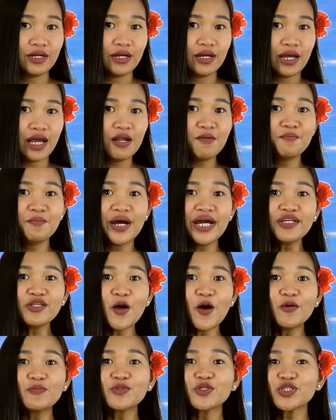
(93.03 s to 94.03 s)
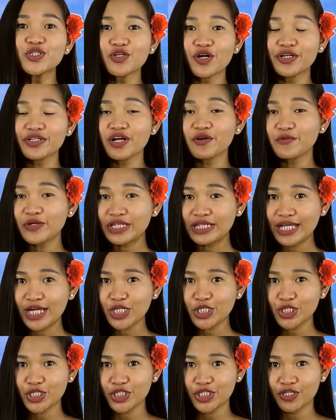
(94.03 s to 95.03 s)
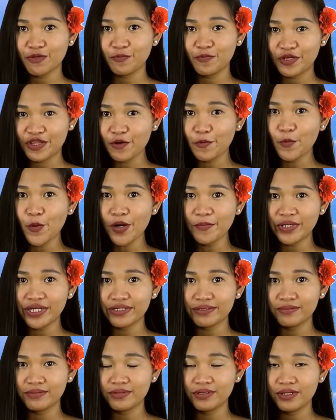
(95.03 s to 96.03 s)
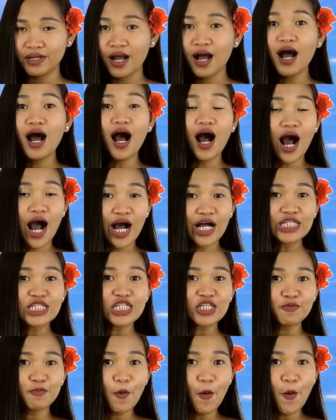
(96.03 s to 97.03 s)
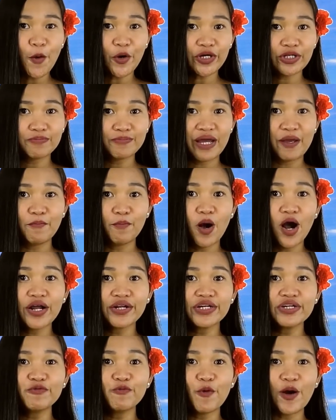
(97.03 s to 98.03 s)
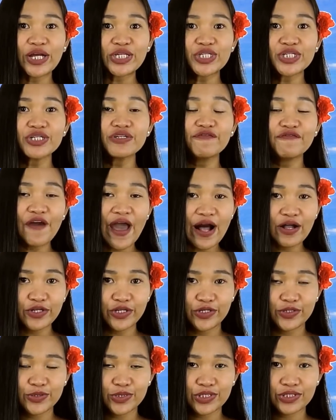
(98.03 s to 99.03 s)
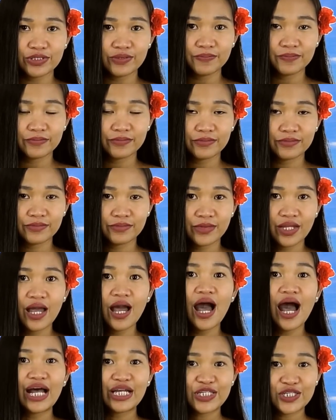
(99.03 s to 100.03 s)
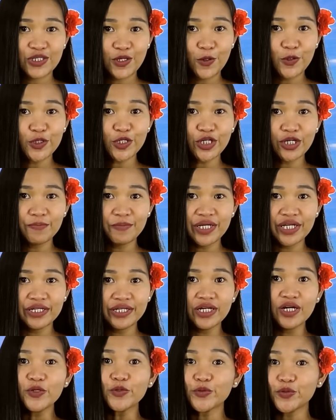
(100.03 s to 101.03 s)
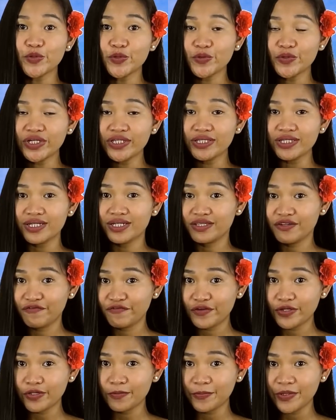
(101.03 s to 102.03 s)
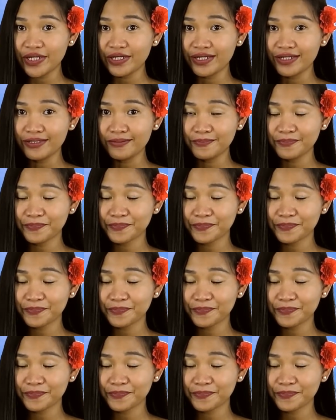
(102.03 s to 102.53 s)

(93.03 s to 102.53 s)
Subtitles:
and might hope to start a relationship with a woman, unspoiled by modern Western values? Has social media ruined the Filipina?